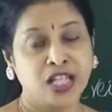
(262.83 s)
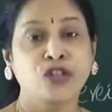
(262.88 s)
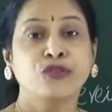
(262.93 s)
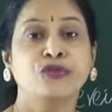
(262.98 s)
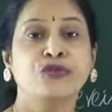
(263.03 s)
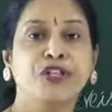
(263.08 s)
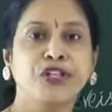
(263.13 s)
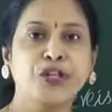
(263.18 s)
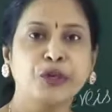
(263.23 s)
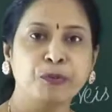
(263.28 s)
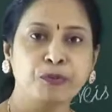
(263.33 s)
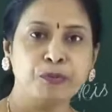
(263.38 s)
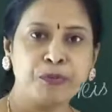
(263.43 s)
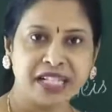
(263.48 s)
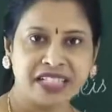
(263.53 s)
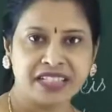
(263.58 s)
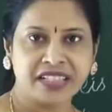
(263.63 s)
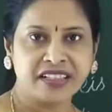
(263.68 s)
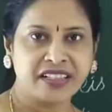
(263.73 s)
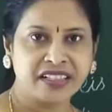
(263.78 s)
For your
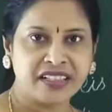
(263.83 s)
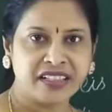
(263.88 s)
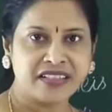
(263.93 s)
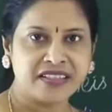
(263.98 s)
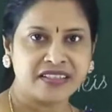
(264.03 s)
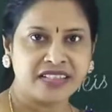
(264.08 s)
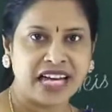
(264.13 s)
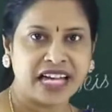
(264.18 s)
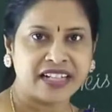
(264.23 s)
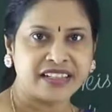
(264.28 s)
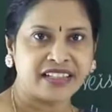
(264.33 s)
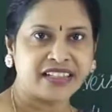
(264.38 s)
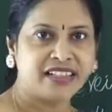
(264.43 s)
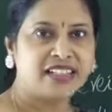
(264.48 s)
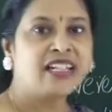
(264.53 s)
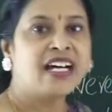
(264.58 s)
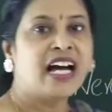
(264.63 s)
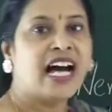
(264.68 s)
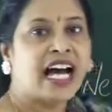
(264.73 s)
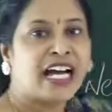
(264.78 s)
better understanding,
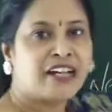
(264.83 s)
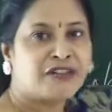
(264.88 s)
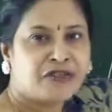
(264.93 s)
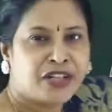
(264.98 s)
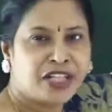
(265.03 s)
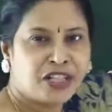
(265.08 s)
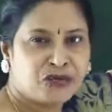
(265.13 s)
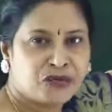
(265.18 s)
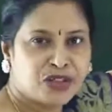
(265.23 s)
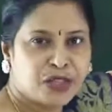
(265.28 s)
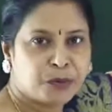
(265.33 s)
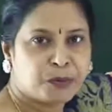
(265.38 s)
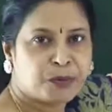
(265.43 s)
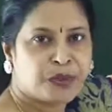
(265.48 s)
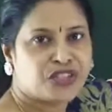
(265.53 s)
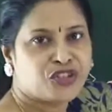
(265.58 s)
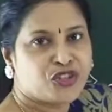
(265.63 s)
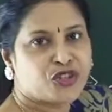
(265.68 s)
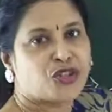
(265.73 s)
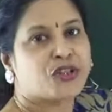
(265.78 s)
I went with a
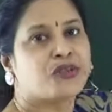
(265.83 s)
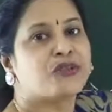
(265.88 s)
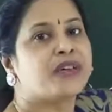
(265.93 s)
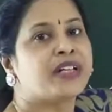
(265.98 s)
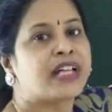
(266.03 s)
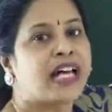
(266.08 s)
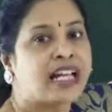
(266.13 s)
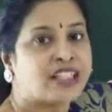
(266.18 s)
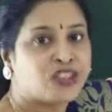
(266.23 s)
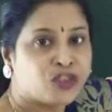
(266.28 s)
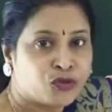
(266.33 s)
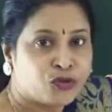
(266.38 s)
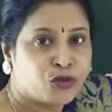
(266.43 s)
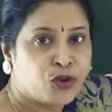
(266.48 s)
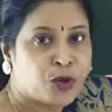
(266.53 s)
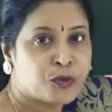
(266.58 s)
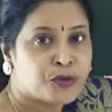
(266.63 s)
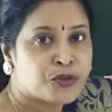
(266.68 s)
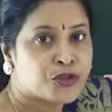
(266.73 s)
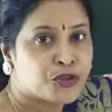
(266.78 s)
picture of an
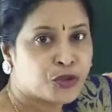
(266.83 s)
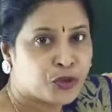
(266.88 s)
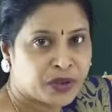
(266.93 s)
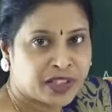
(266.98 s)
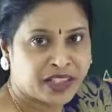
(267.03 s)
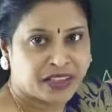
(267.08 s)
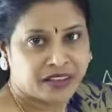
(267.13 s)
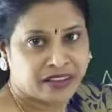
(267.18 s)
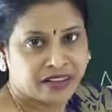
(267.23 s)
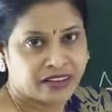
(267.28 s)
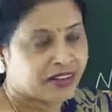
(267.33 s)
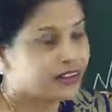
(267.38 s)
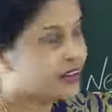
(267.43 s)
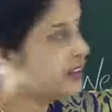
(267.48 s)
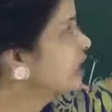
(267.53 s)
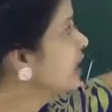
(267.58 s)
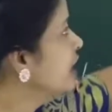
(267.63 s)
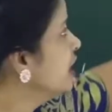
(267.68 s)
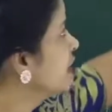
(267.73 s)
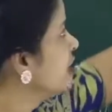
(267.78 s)
earthworm showing here
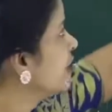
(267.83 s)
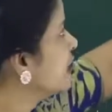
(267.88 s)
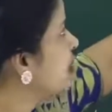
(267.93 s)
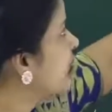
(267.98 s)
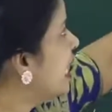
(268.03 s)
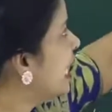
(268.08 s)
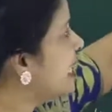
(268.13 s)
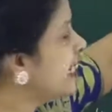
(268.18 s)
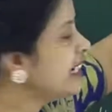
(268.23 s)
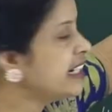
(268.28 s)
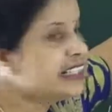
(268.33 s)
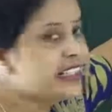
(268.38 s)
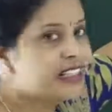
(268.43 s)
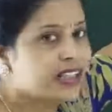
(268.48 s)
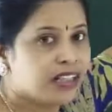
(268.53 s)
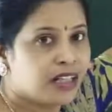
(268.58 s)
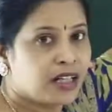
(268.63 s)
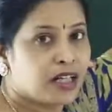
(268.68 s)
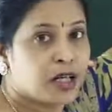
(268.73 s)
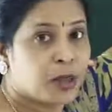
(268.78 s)
the ganglia,
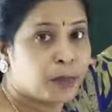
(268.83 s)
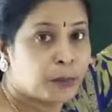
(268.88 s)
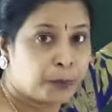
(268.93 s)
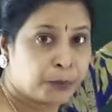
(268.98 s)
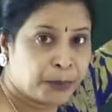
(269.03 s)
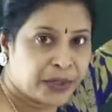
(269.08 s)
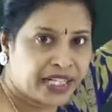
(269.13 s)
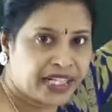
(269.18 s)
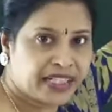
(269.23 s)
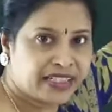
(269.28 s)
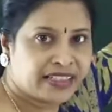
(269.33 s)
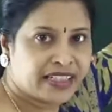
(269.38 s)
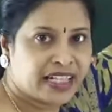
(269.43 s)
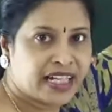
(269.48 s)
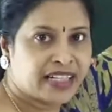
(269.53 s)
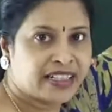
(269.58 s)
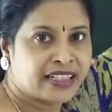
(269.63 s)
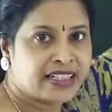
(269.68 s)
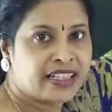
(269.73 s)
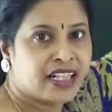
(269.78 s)
a paired
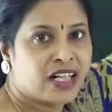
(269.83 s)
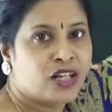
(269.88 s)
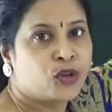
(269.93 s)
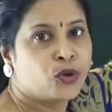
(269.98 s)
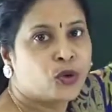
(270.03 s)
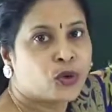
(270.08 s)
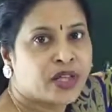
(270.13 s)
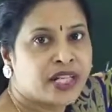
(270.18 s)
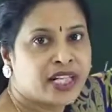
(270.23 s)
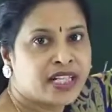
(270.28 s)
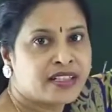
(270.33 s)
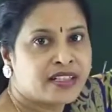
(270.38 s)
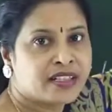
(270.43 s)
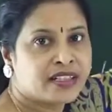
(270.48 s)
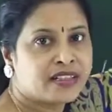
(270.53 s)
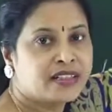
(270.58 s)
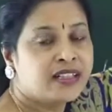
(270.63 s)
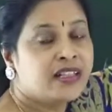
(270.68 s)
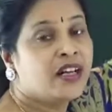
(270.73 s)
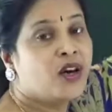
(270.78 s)
ganglia
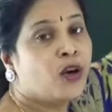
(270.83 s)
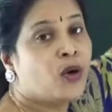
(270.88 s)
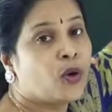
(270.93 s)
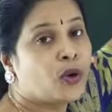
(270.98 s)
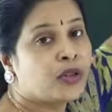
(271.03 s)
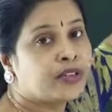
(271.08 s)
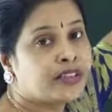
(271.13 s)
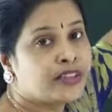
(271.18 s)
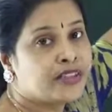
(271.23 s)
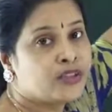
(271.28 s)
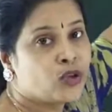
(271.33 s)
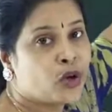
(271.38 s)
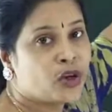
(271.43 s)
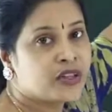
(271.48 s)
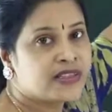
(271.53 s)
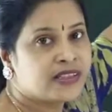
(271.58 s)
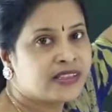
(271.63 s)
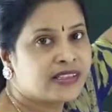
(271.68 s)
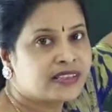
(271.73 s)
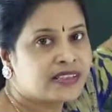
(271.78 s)
located on the
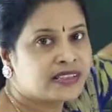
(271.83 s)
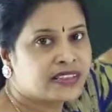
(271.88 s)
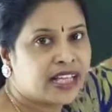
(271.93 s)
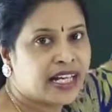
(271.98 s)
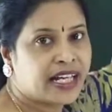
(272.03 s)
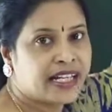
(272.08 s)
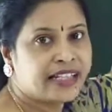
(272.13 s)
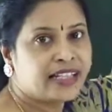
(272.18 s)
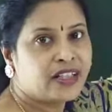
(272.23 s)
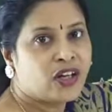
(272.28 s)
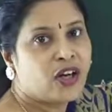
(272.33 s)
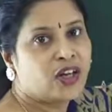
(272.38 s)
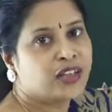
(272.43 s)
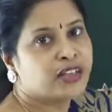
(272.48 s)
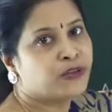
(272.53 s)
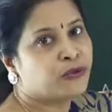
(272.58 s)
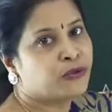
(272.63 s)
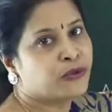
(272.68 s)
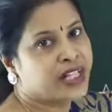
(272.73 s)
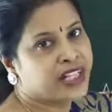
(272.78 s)
dorsal side, on
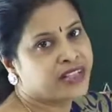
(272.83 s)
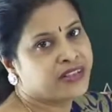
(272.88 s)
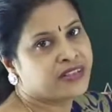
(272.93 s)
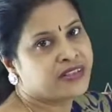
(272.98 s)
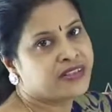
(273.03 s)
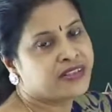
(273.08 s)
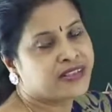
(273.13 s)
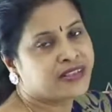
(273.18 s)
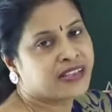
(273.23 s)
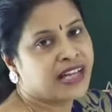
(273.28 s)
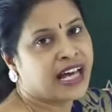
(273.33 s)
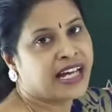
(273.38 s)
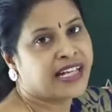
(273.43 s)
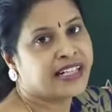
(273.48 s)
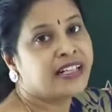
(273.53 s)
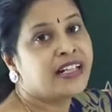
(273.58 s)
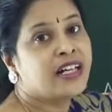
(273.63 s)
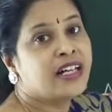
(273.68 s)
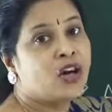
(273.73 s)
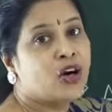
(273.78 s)
the ventral side,
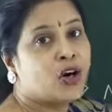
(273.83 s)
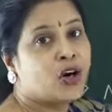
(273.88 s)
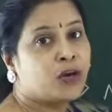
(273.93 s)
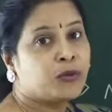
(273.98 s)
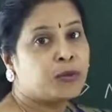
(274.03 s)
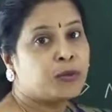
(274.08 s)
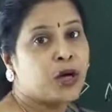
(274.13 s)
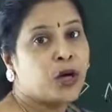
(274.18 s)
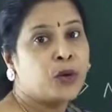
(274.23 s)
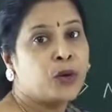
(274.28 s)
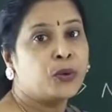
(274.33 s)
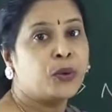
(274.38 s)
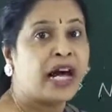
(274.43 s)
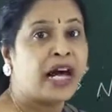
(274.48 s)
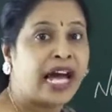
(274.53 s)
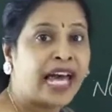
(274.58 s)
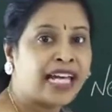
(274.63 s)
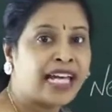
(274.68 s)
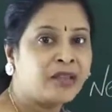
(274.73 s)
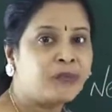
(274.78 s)
above
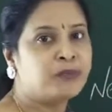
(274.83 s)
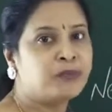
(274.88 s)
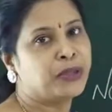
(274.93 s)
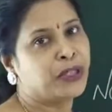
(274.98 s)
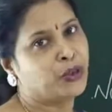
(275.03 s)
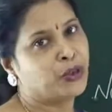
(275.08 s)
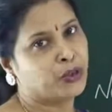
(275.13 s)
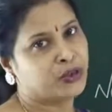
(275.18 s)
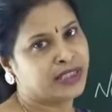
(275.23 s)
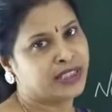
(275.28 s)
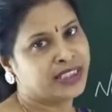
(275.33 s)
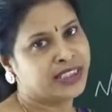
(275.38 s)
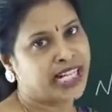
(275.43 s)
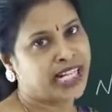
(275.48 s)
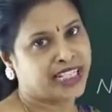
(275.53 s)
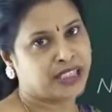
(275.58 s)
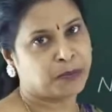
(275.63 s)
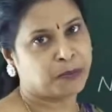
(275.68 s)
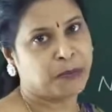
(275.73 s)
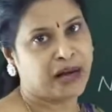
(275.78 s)
and below the
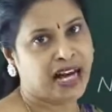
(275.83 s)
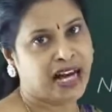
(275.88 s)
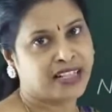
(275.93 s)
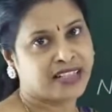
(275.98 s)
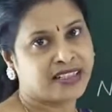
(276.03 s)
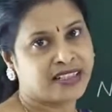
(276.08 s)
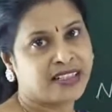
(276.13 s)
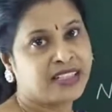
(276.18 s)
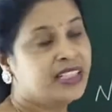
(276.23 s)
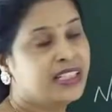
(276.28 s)
gut part.